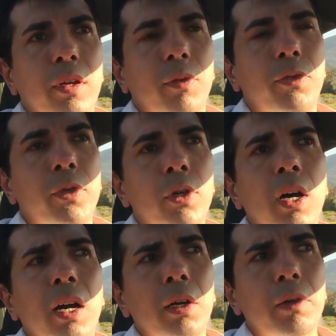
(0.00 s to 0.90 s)
If you
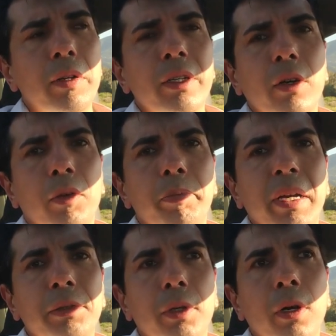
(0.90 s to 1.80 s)
are running on
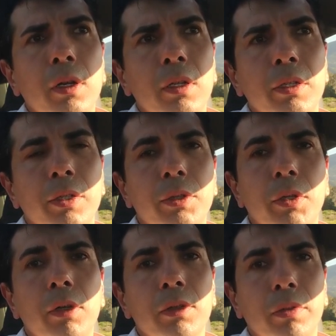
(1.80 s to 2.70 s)
petrol, you
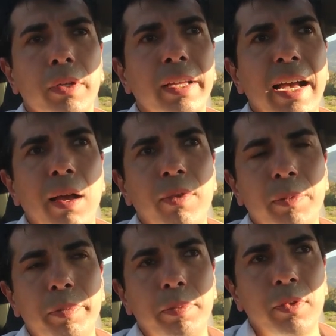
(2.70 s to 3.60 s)
don't really have that
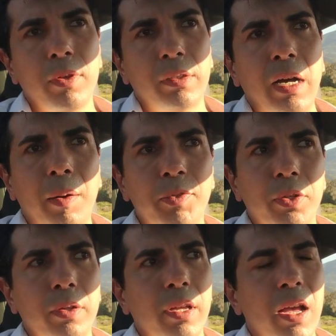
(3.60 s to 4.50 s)
option.